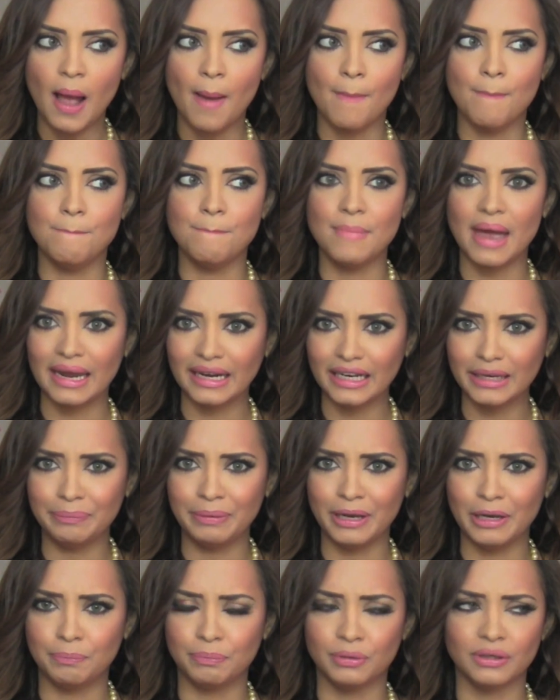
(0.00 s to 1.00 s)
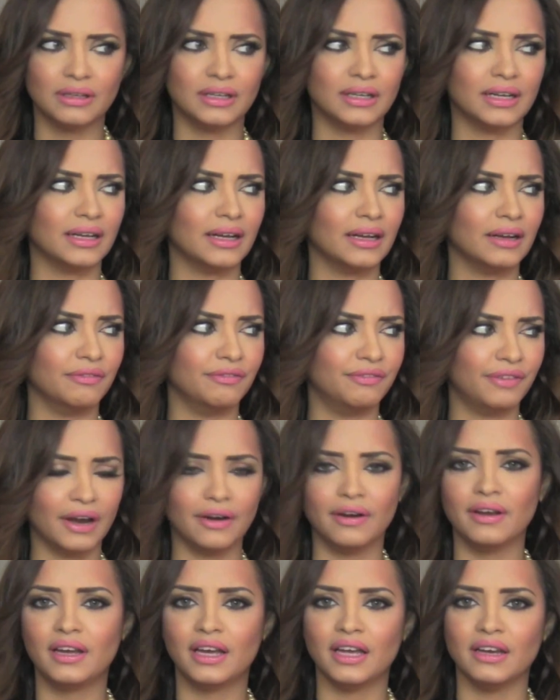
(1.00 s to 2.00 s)
Many people
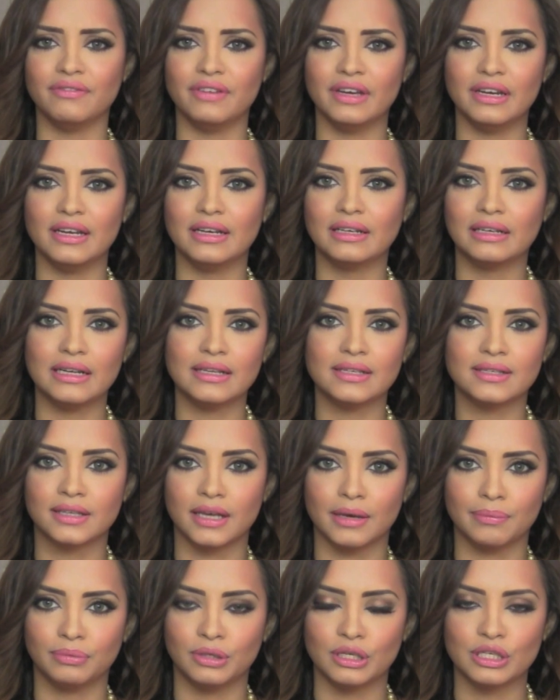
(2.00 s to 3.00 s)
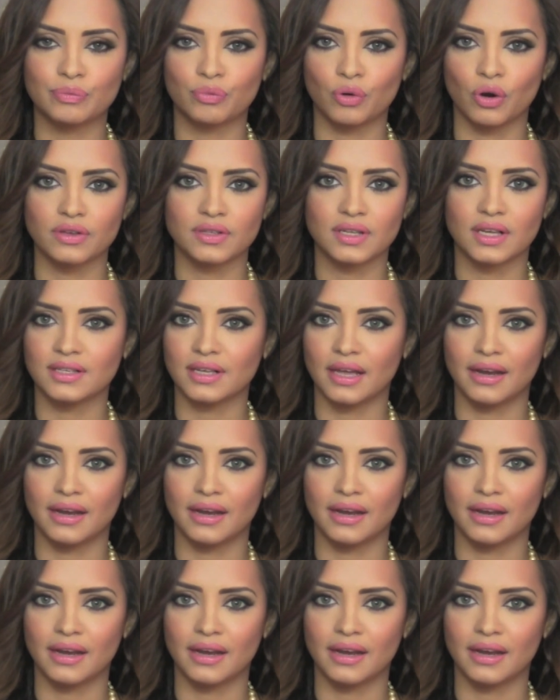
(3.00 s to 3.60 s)
very conveniently skip this process,